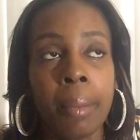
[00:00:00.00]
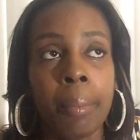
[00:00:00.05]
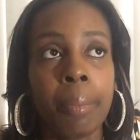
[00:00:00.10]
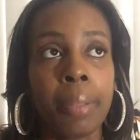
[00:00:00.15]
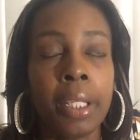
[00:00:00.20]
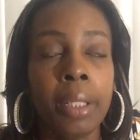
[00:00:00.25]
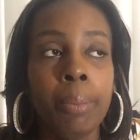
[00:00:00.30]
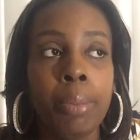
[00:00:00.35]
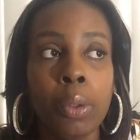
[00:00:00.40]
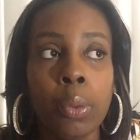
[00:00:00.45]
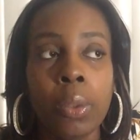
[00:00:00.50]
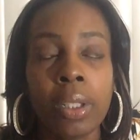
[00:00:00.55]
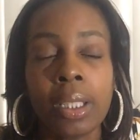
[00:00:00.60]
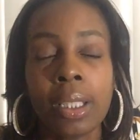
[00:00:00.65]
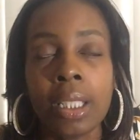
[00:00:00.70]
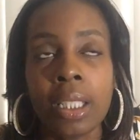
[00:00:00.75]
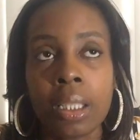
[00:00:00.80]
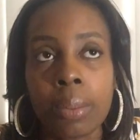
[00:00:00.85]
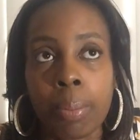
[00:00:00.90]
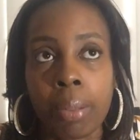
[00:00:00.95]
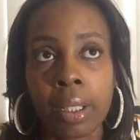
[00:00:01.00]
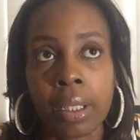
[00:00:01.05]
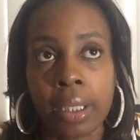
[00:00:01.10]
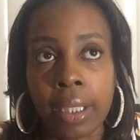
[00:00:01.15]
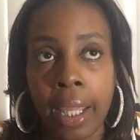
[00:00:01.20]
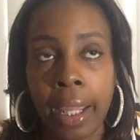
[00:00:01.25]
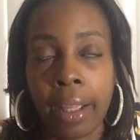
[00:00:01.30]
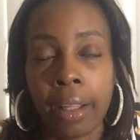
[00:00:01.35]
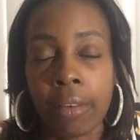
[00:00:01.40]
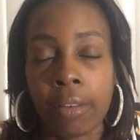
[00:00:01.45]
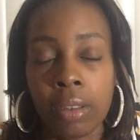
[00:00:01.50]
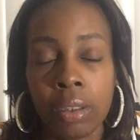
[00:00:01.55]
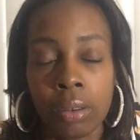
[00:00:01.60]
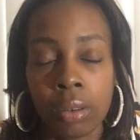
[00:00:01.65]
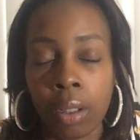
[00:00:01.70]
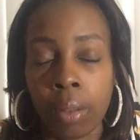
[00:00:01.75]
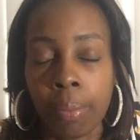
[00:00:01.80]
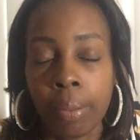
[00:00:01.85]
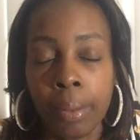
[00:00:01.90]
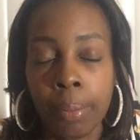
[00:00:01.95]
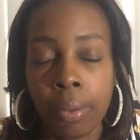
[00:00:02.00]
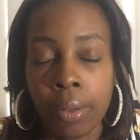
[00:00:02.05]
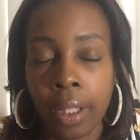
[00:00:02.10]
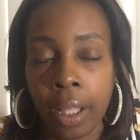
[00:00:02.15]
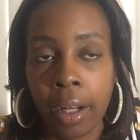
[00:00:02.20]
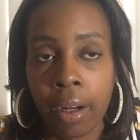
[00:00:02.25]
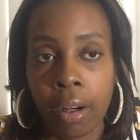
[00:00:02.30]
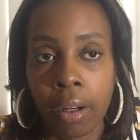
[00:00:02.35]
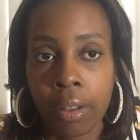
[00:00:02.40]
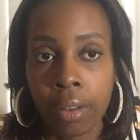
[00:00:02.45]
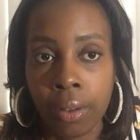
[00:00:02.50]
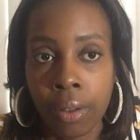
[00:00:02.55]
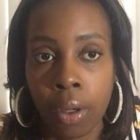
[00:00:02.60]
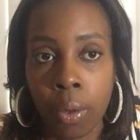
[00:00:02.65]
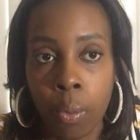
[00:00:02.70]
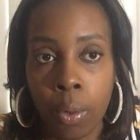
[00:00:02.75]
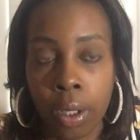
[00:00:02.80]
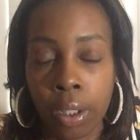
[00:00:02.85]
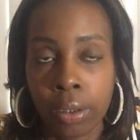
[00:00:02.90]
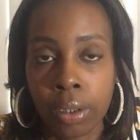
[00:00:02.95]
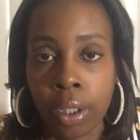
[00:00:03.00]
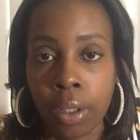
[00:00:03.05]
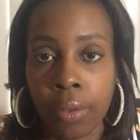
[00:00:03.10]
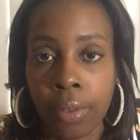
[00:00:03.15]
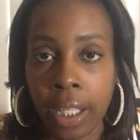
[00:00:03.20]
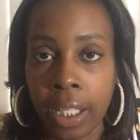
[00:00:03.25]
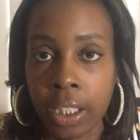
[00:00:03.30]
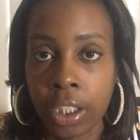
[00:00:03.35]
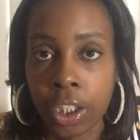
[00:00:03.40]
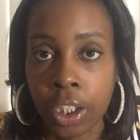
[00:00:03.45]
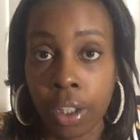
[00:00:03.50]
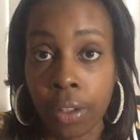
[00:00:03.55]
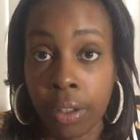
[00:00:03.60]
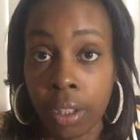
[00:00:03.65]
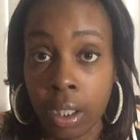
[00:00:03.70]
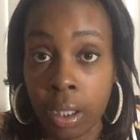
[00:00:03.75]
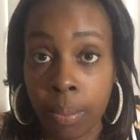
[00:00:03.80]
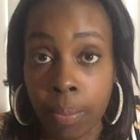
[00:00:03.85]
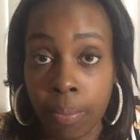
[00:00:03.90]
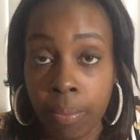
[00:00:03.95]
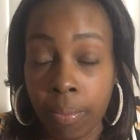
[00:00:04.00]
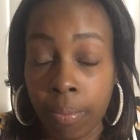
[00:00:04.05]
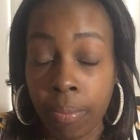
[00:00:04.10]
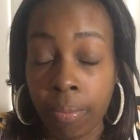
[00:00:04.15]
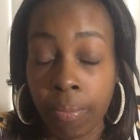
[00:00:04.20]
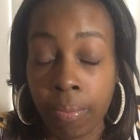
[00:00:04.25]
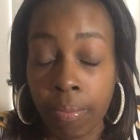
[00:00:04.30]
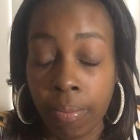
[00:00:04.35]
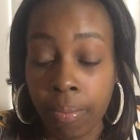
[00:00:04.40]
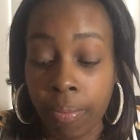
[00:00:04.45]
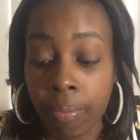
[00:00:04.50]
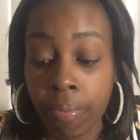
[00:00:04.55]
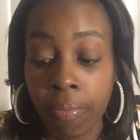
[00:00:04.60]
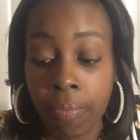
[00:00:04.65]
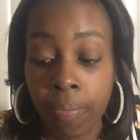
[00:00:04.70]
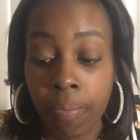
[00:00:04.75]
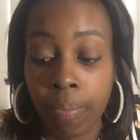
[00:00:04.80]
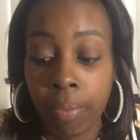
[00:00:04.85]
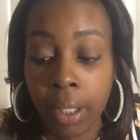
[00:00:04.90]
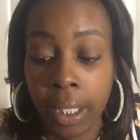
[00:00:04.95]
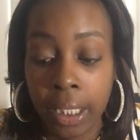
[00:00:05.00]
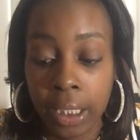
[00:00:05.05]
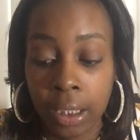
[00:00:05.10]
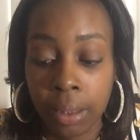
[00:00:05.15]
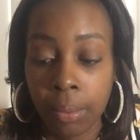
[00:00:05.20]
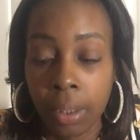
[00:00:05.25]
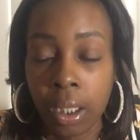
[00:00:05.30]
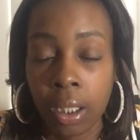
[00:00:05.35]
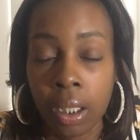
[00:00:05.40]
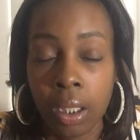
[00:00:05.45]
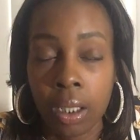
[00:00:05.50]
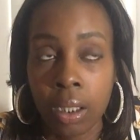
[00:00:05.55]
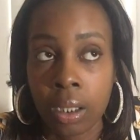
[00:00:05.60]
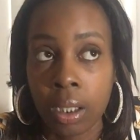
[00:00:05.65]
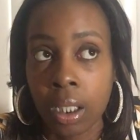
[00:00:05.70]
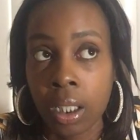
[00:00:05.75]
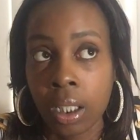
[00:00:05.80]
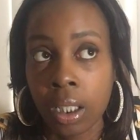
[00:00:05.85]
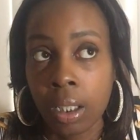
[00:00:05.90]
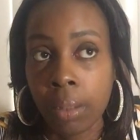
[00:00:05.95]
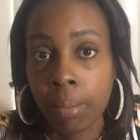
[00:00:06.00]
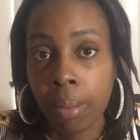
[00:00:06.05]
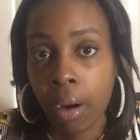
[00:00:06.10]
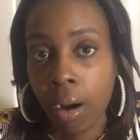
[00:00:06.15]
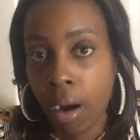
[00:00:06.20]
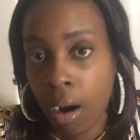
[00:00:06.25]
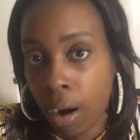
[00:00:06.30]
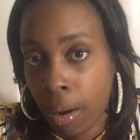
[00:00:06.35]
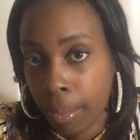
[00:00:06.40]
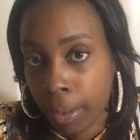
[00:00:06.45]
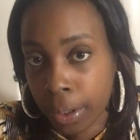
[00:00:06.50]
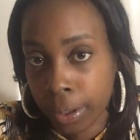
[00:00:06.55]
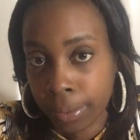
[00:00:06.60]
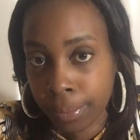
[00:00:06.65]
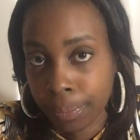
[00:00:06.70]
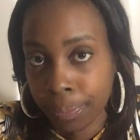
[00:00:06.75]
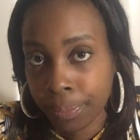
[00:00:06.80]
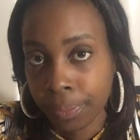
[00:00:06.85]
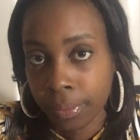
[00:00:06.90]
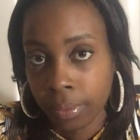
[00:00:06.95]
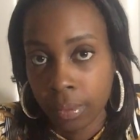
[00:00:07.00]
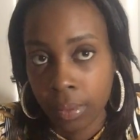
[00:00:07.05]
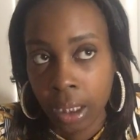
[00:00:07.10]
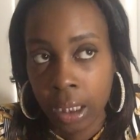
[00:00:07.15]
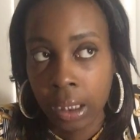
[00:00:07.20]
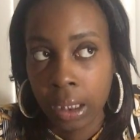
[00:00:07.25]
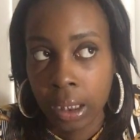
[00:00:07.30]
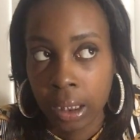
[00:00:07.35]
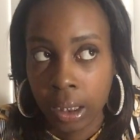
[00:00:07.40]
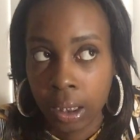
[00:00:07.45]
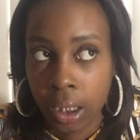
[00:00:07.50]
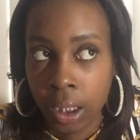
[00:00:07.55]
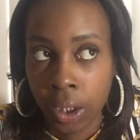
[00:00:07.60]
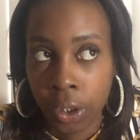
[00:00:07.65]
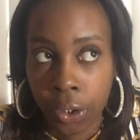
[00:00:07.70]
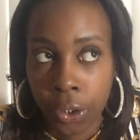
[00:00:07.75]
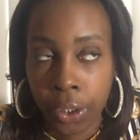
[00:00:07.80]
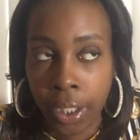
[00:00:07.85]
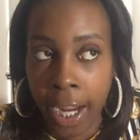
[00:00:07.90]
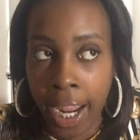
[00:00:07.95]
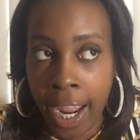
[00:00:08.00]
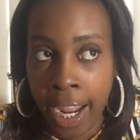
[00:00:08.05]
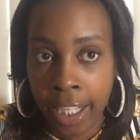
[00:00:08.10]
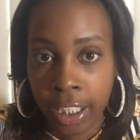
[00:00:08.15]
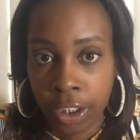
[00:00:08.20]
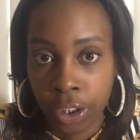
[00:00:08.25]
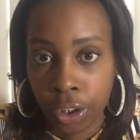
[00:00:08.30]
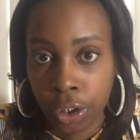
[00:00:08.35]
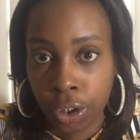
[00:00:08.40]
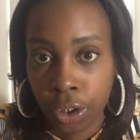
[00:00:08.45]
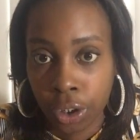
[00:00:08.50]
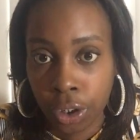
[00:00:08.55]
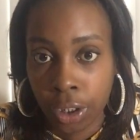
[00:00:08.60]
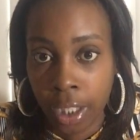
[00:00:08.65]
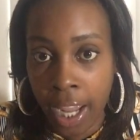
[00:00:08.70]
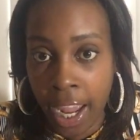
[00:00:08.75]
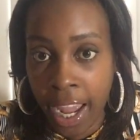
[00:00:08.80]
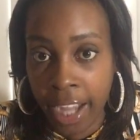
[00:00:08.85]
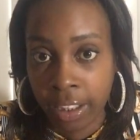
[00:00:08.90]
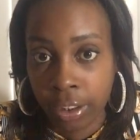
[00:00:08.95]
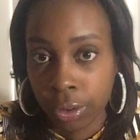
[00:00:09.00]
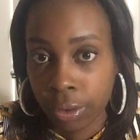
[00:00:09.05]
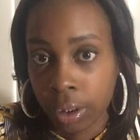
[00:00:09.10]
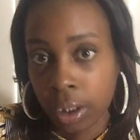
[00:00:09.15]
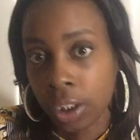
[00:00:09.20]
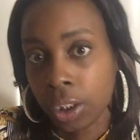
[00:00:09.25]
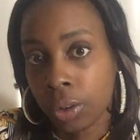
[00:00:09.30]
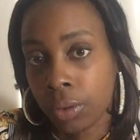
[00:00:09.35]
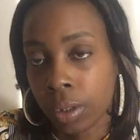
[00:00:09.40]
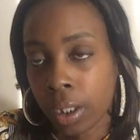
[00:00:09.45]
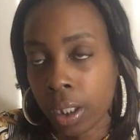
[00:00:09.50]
People with this, people that are, well known that share this placement is Keke Palmer, the singer, actress,